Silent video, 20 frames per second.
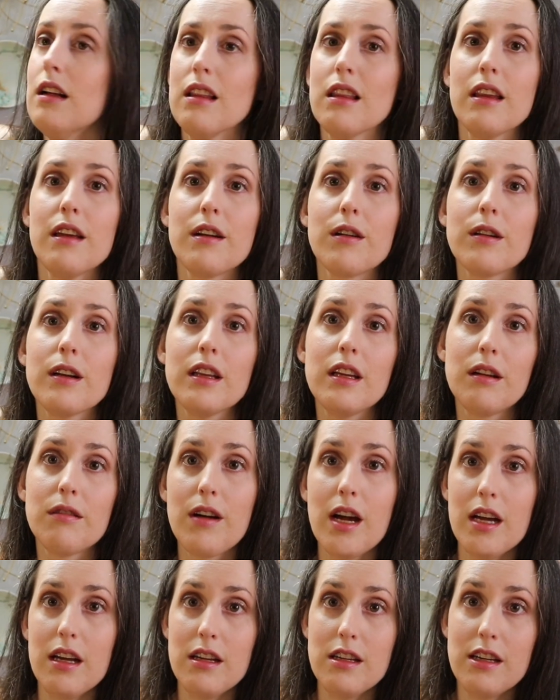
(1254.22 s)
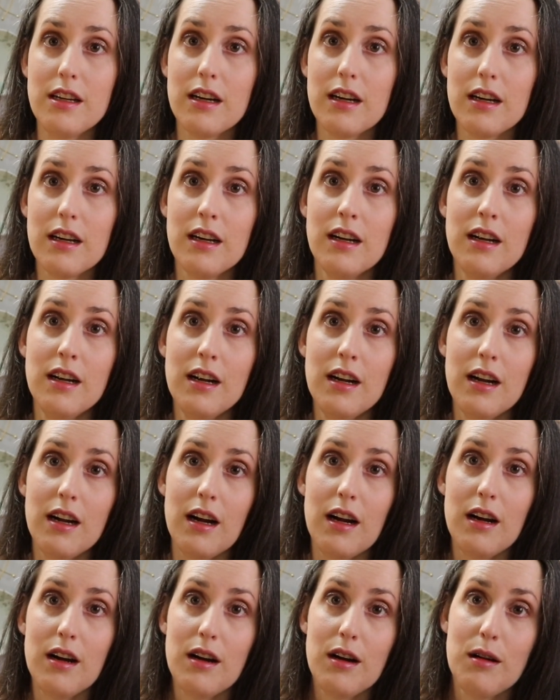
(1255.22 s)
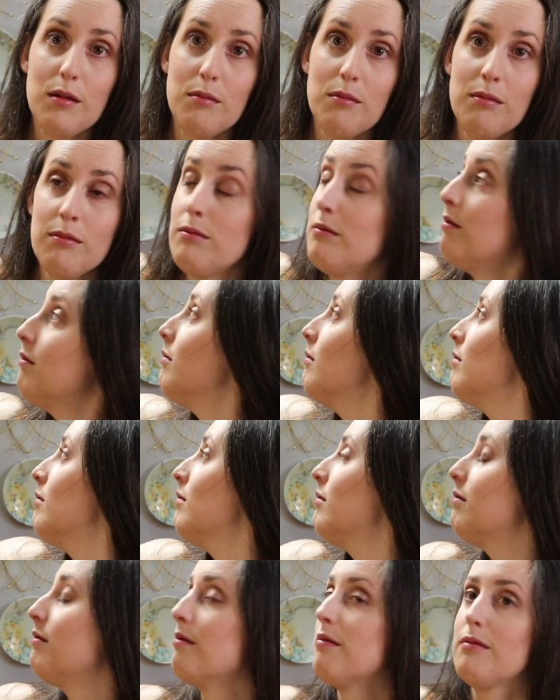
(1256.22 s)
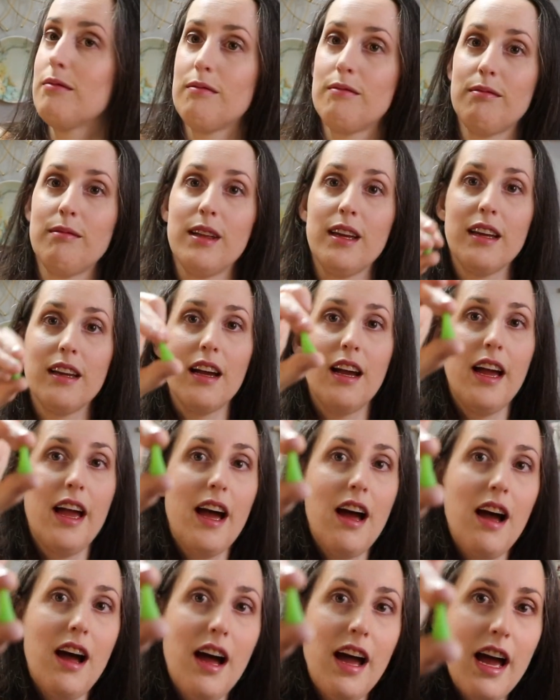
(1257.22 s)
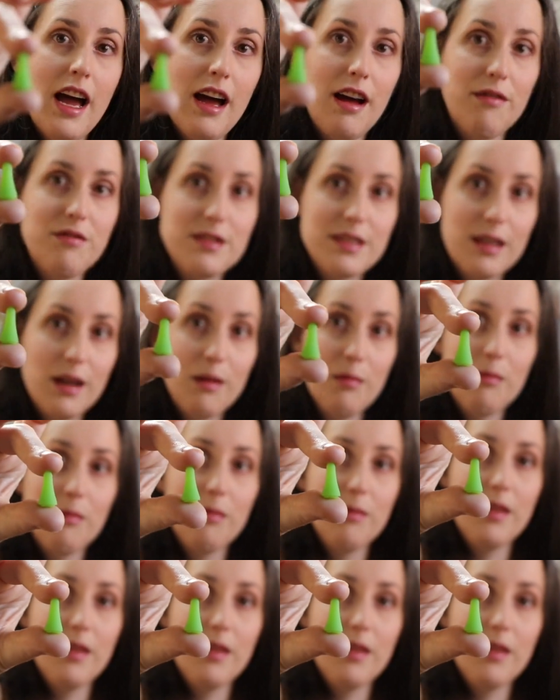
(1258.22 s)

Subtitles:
literally right here. Like I have some